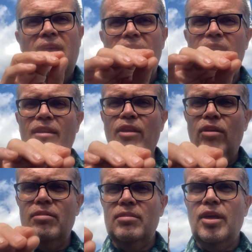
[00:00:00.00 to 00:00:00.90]
And
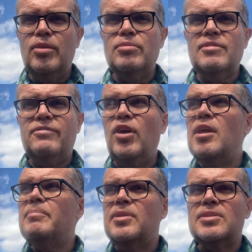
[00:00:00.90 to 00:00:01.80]
along those
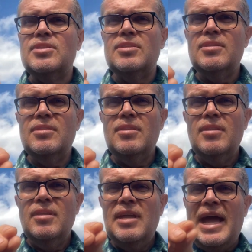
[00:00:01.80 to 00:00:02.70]
fibers,
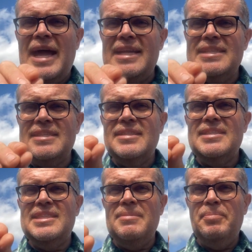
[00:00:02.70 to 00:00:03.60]
as
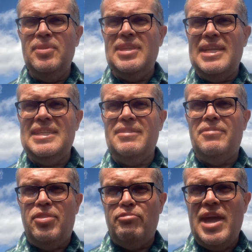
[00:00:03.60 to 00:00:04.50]
sympathetic
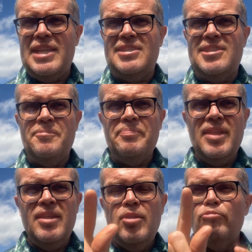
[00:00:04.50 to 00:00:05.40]
threads,
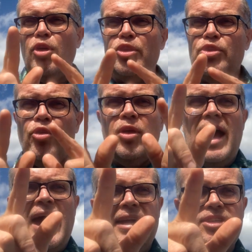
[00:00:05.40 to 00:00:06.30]
run your
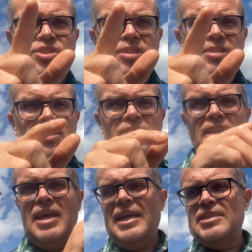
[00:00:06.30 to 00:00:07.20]
actions
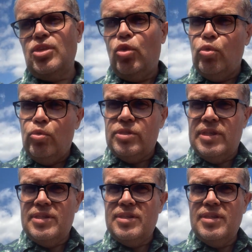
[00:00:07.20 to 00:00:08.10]
as
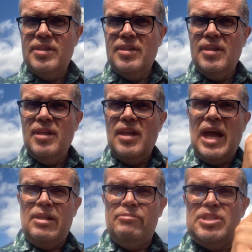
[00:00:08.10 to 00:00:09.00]
causes
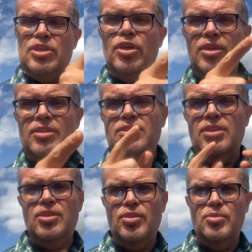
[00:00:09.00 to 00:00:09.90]
and return to
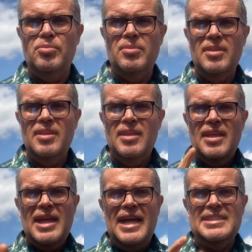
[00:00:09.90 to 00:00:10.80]
you
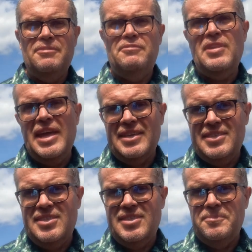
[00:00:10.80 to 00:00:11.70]
as
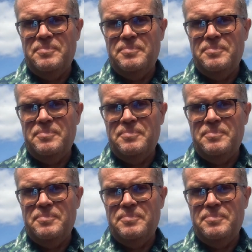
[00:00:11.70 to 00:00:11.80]
effects.